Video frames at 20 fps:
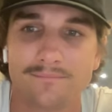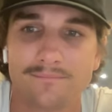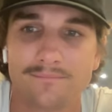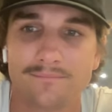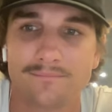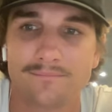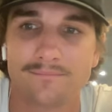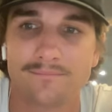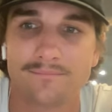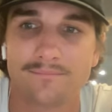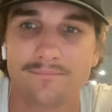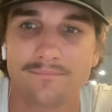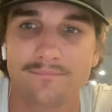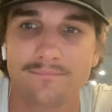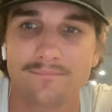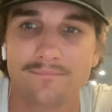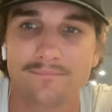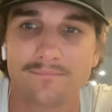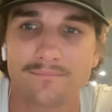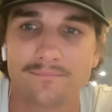
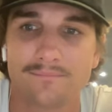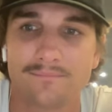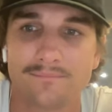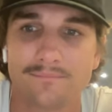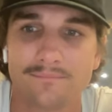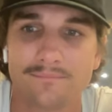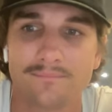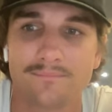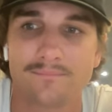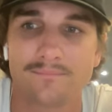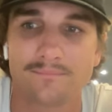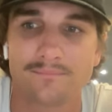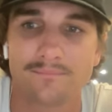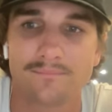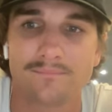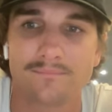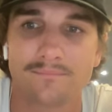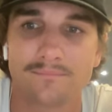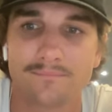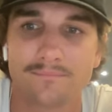
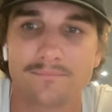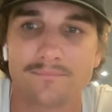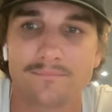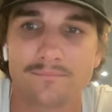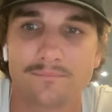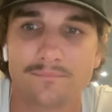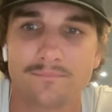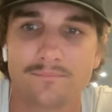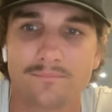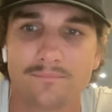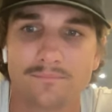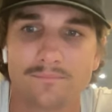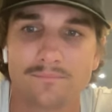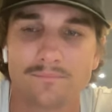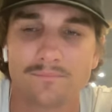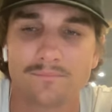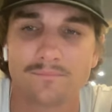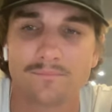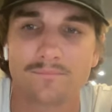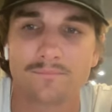
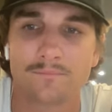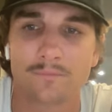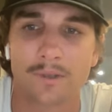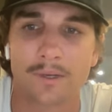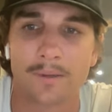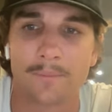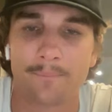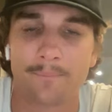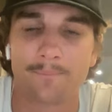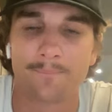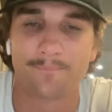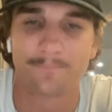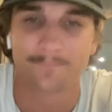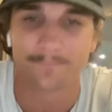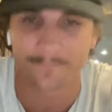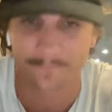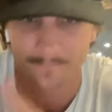(not speaking)